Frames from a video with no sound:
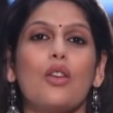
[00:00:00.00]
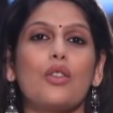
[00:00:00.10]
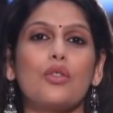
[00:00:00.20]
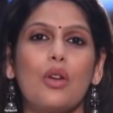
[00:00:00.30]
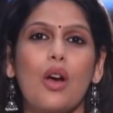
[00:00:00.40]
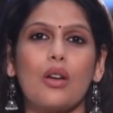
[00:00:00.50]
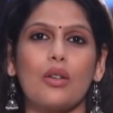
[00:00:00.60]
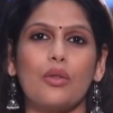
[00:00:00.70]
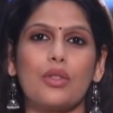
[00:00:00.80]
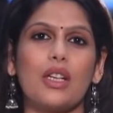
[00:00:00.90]
Not too long
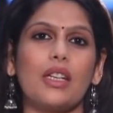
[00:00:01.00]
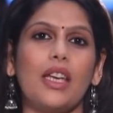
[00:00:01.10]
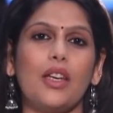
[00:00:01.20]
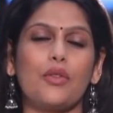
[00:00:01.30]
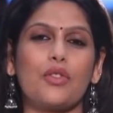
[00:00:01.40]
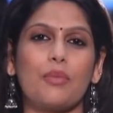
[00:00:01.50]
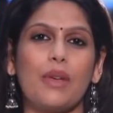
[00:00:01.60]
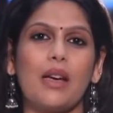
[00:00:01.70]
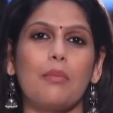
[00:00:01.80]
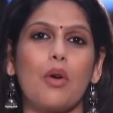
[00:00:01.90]
ago, Turkey used to
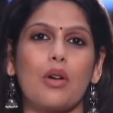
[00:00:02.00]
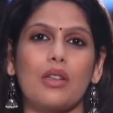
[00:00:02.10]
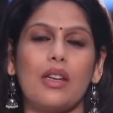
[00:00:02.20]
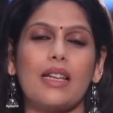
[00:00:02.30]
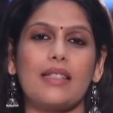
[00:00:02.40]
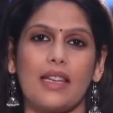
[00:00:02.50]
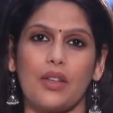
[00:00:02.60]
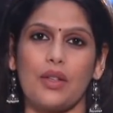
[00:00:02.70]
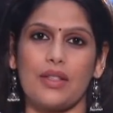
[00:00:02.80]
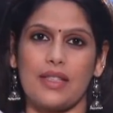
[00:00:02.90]
be a modern and
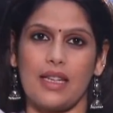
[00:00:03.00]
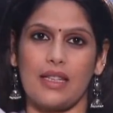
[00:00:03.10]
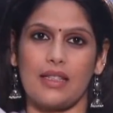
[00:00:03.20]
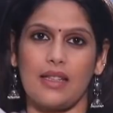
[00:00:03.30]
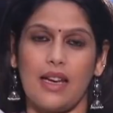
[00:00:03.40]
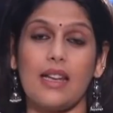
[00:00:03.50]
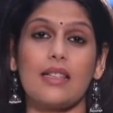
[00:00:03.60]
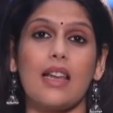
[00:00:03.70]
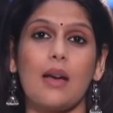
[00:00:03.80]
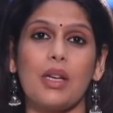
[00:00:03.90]
secular state, an
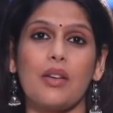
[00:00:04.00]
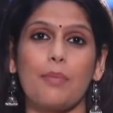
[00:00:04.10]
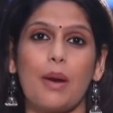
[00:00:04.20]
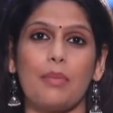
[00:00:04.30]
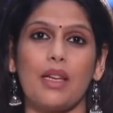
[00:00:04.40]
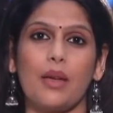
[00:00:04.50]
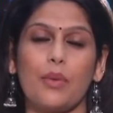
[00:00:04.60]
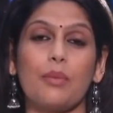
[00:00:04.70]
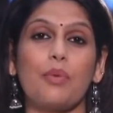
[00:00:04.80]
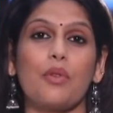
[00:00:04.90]
Islamic republic
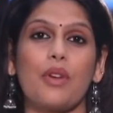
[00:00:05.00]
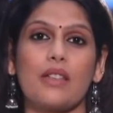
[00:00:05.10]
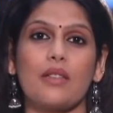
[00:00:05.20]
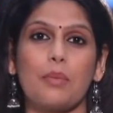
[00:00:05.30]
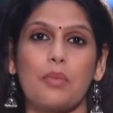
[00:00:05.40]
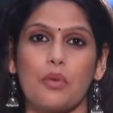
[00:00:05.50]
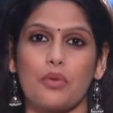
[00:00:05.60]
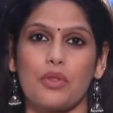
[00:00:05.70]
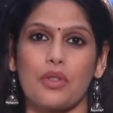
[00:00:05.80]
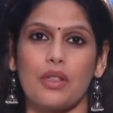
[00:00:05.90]
with a progressive
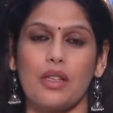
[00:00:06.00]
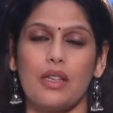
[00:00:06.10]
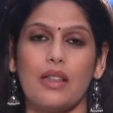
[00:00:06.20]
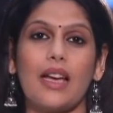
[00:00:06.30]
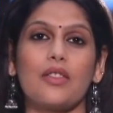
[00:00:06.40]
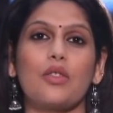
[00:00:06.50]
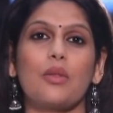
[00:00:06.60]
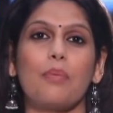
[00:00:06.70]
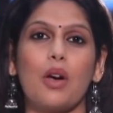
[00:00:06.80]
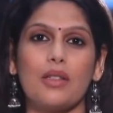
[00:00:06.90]
approach, thanks to
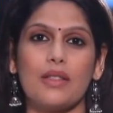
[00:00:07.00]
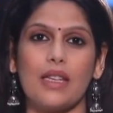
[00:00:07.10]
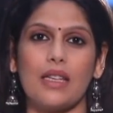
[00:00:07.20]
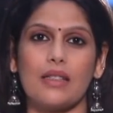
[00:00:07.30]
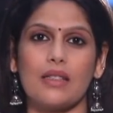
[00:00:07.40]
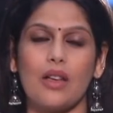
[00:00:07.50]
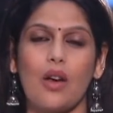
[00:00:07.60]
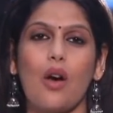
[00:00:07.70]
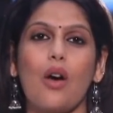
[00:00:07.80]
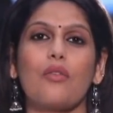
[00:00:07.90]
the policies
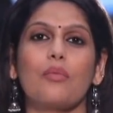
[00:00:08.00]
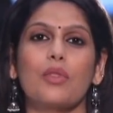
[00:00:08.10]
of